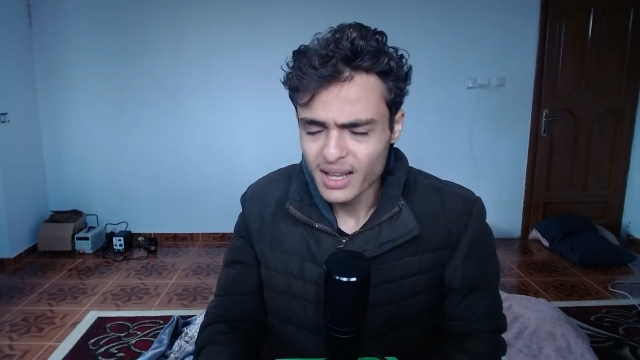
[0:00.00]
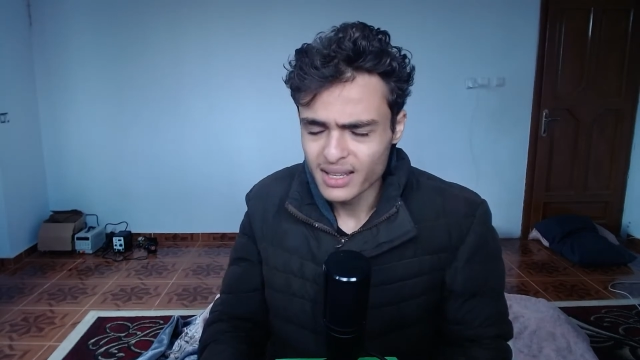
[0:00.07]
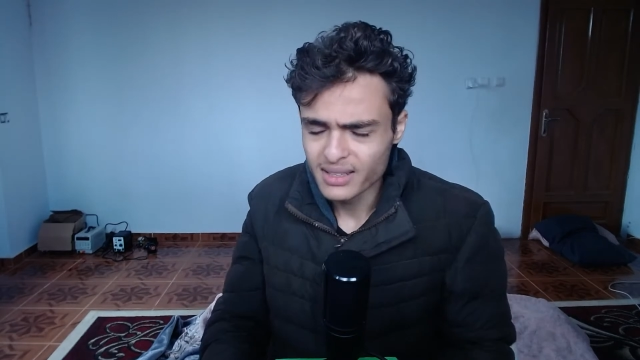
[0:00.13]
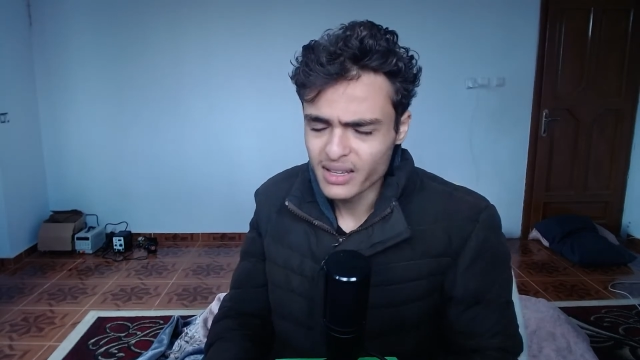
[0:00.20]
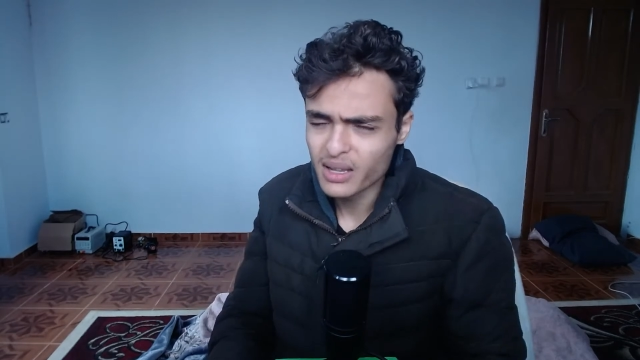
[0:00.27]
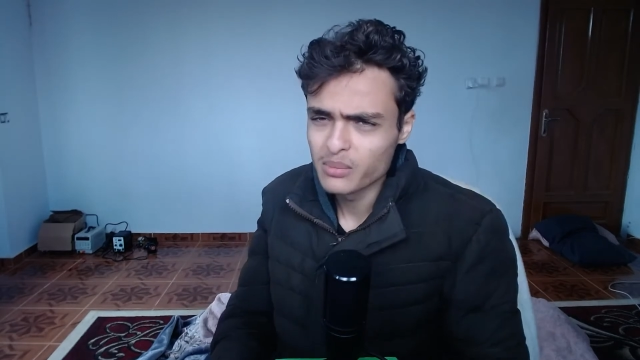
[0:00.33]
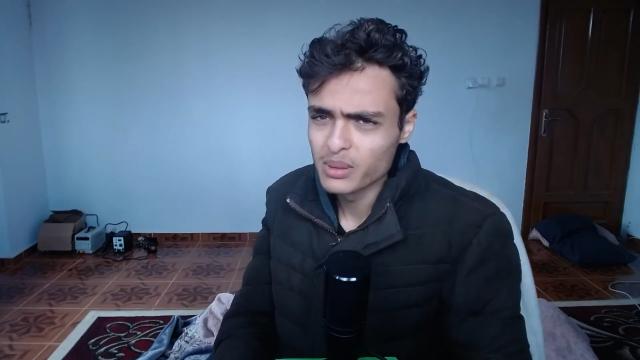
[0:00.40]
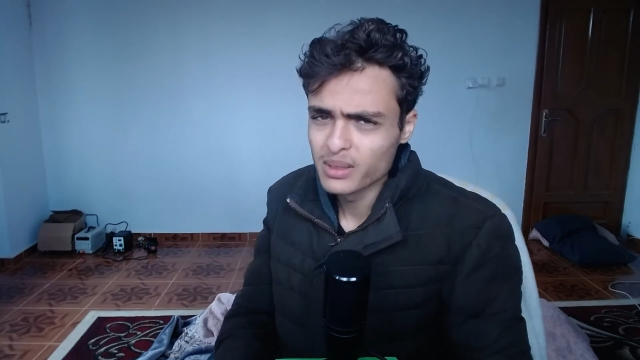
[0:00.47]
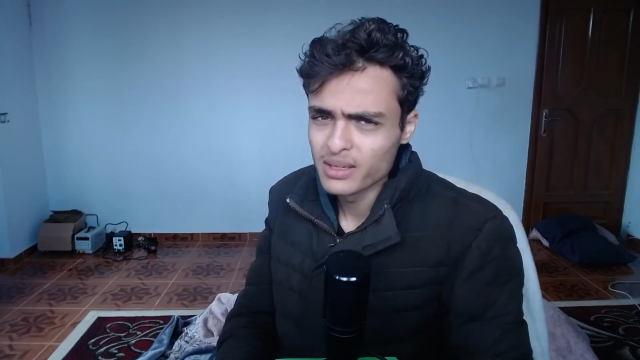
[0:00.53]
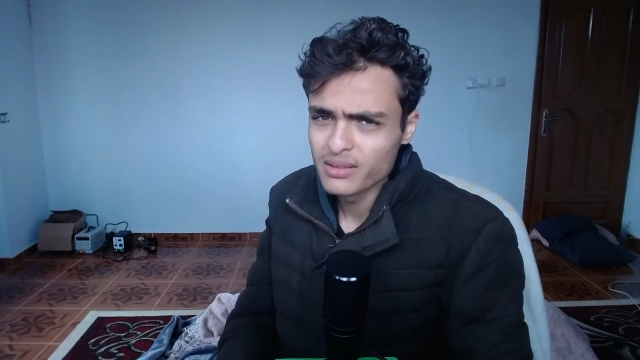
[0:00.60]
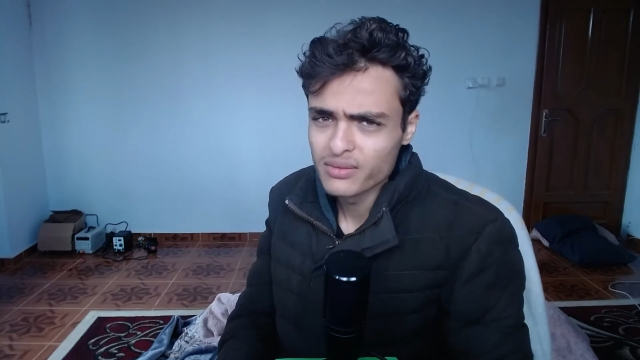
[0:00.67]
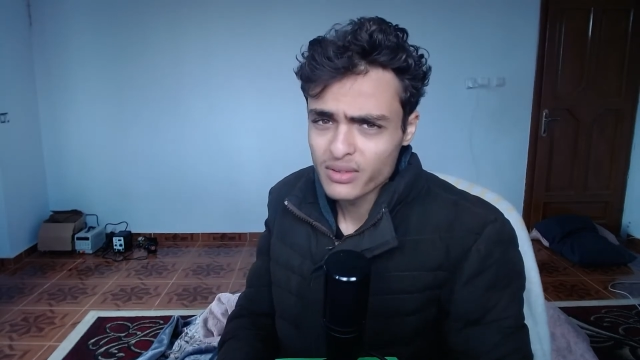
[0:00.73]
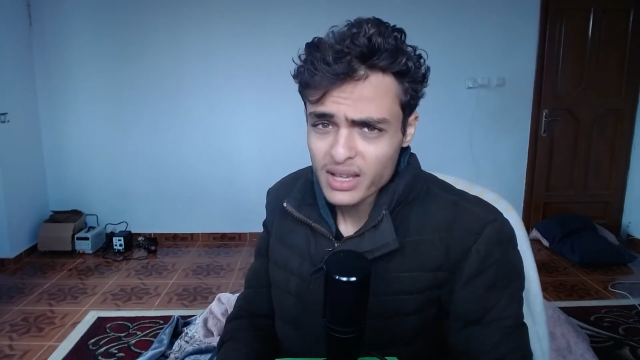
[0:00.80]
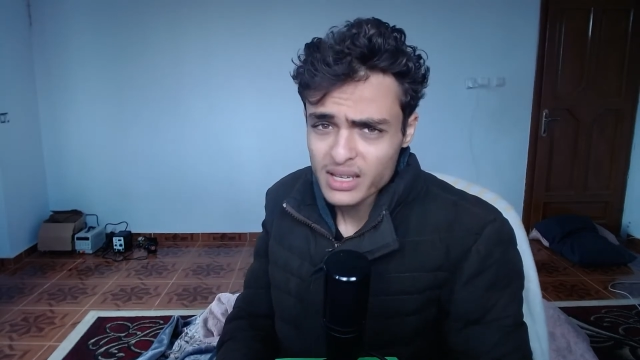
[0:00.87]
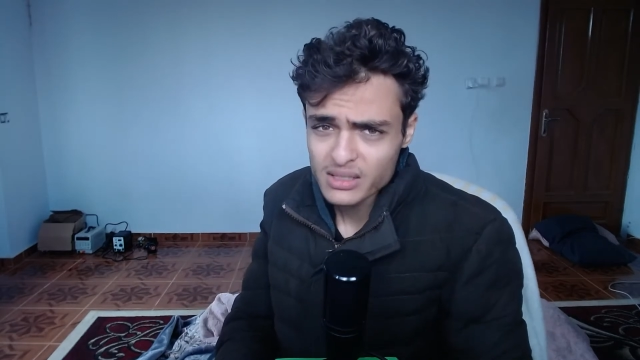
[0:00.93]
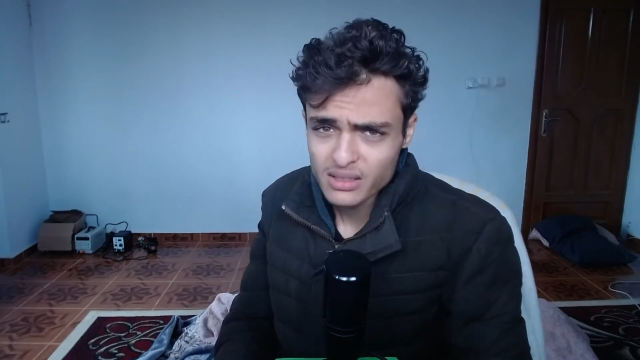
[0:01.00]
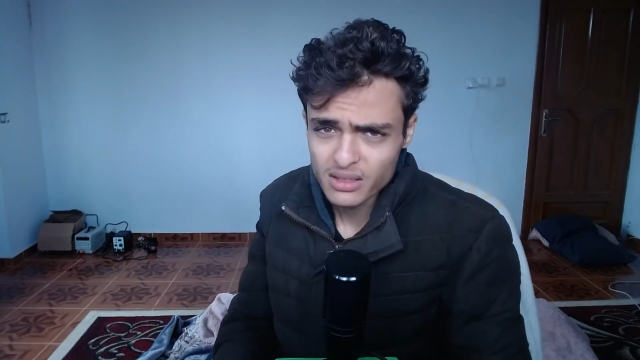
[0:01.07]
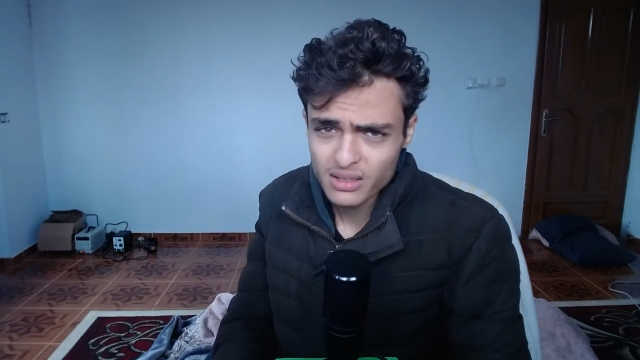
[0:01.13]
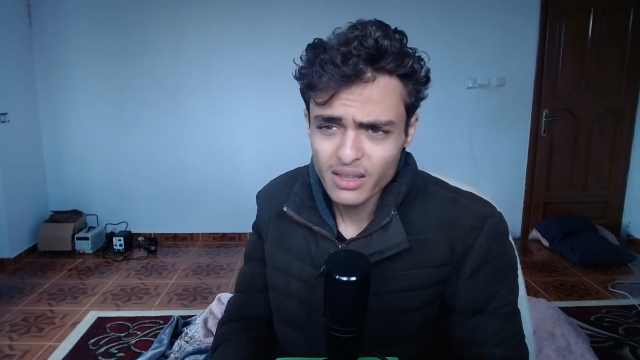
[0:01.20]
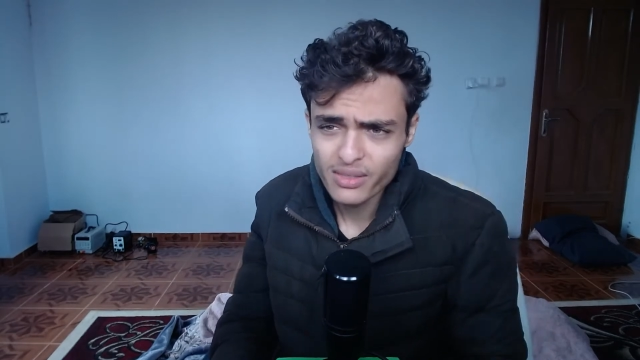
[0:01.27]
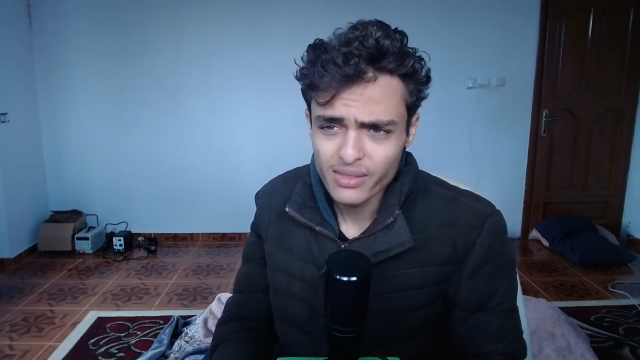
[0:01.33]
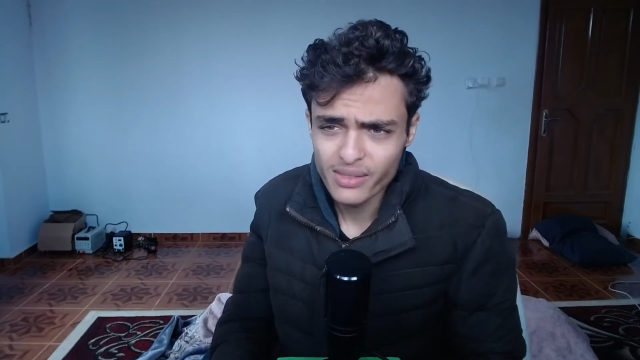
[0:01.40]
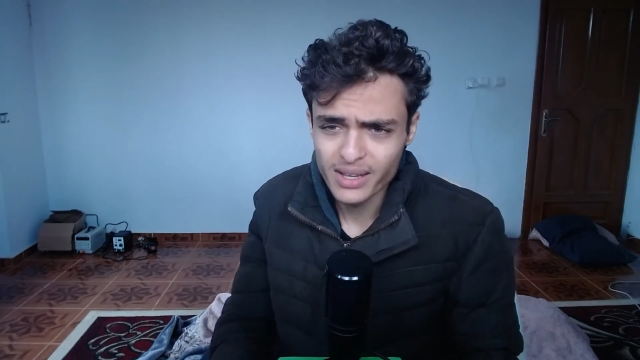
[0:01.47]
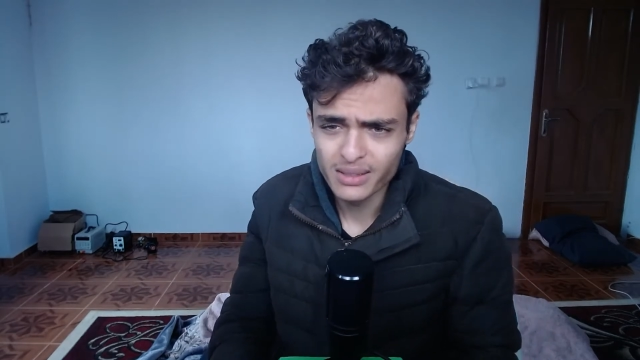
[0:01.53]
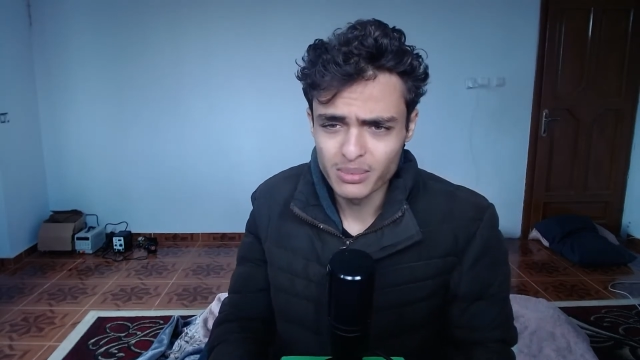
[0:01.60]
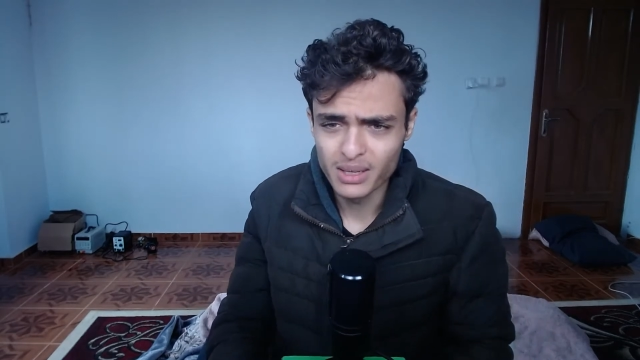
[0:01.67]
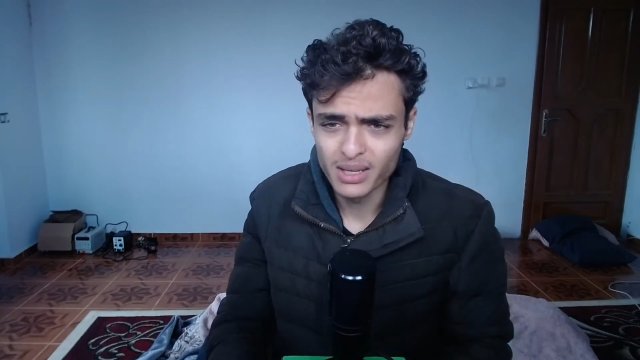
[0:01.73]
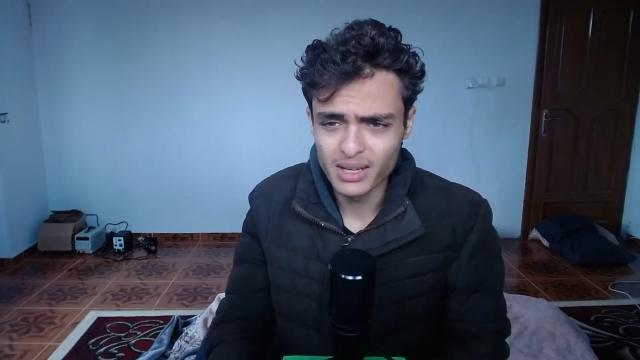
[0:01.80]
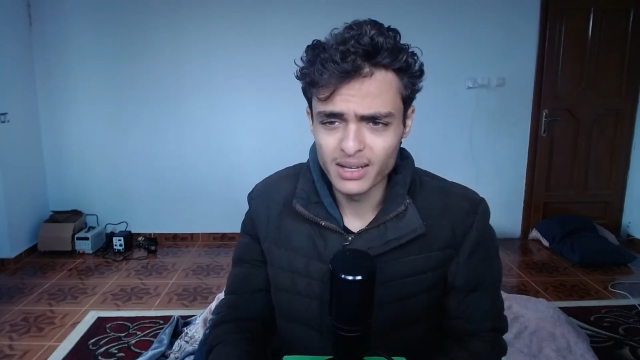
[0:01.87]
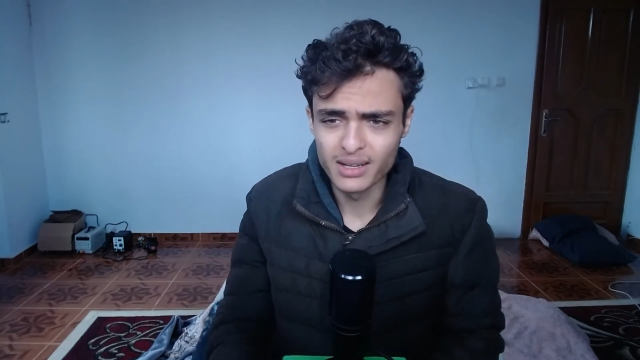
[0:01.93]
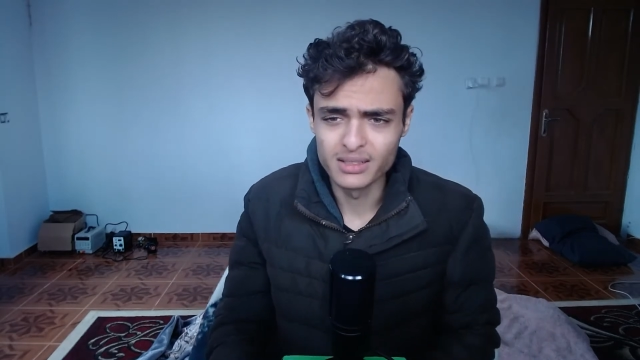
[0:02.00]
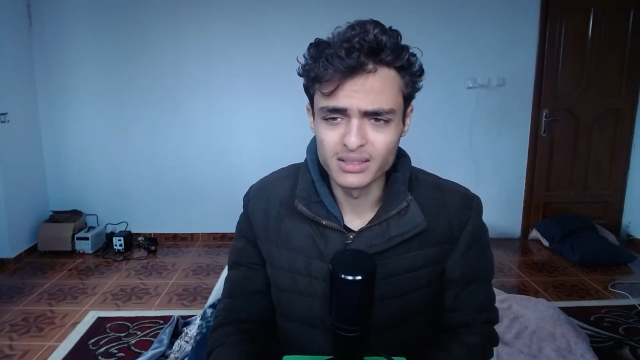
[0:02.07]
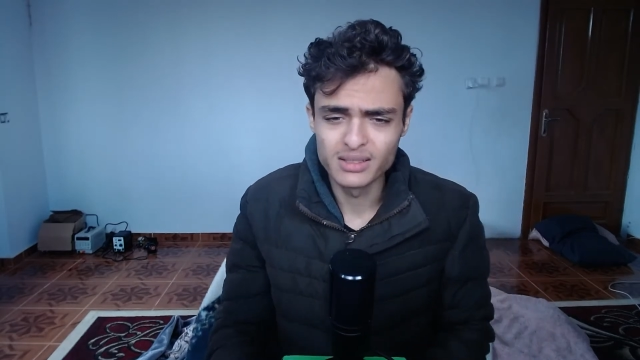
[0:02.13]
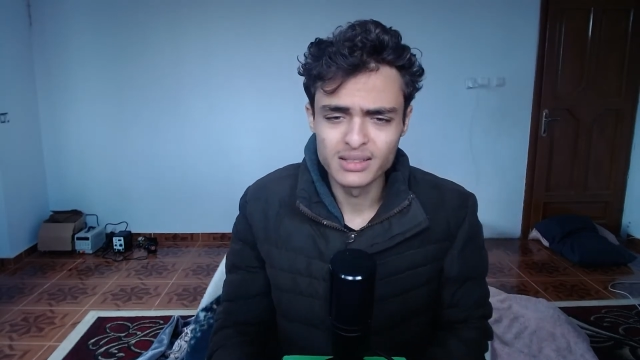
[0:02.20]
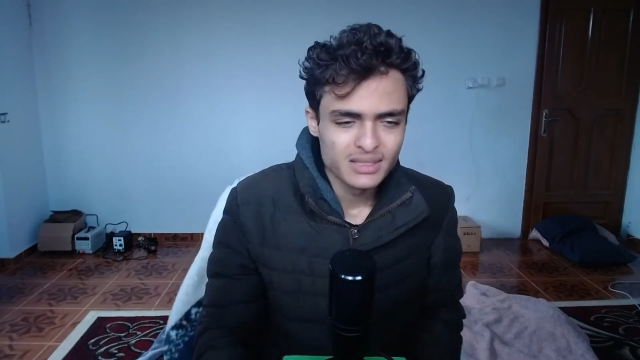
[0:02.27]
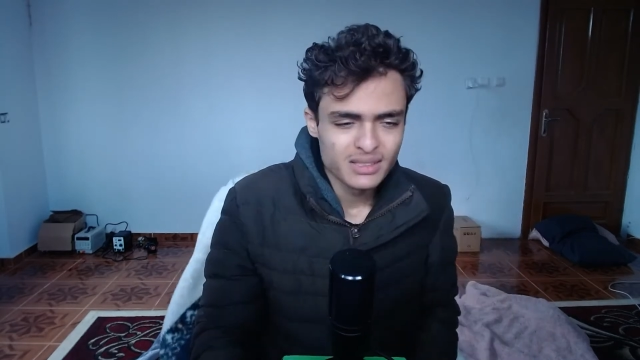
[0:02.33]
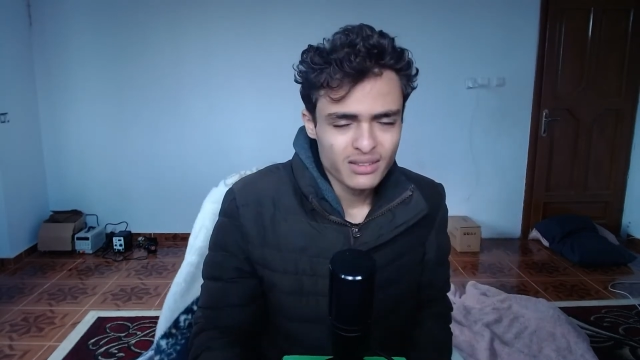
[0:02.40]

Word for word: and I believe Razer did that because